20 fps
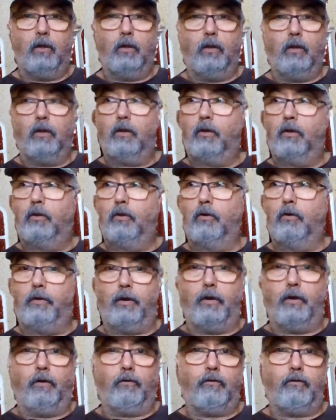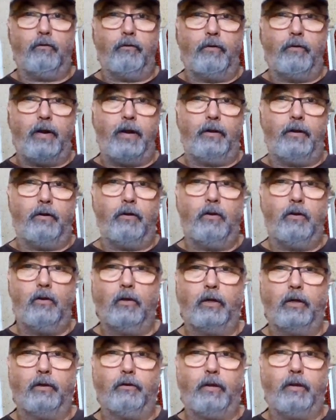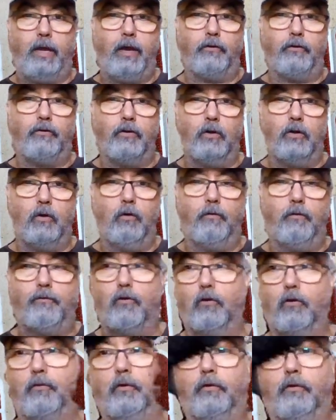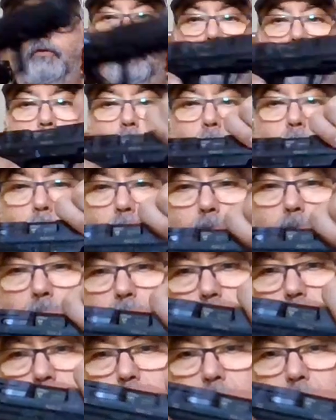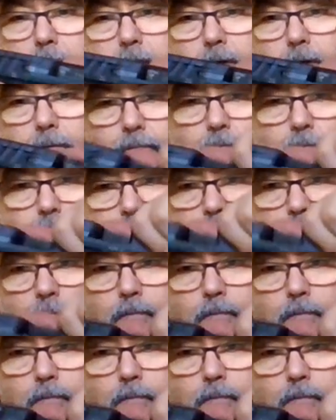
do this, right? Let the action go forward. But let's say my